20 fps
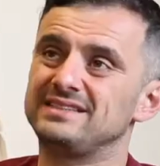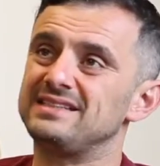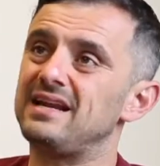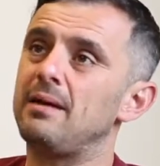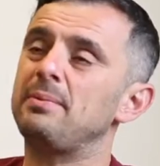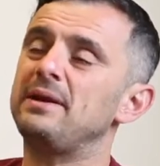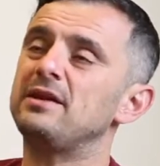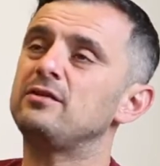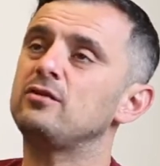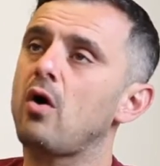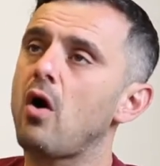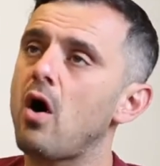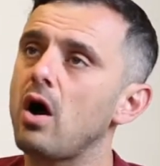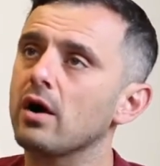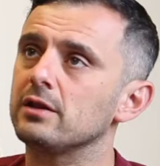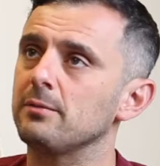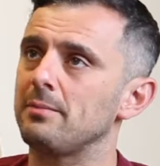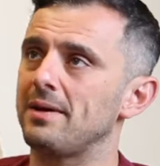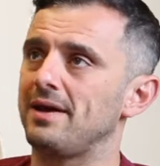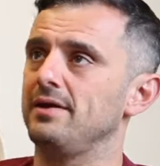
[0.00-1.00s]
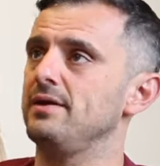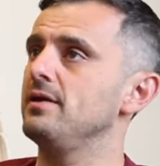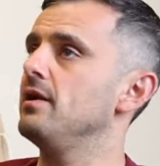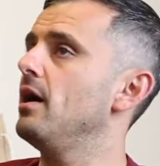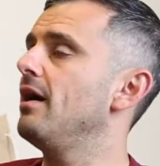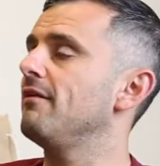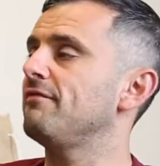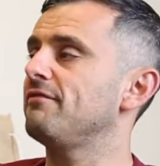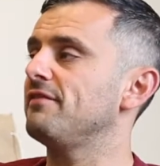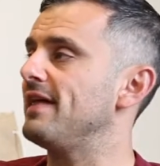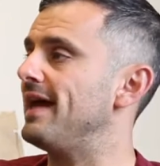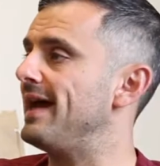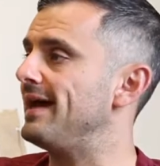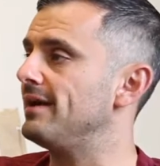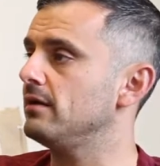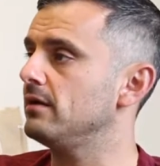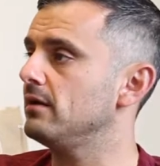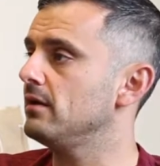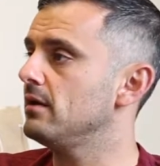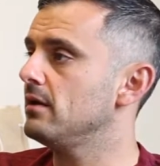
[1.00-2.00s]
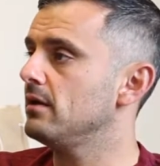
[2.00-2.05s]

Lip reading: it's not being talked about enough that,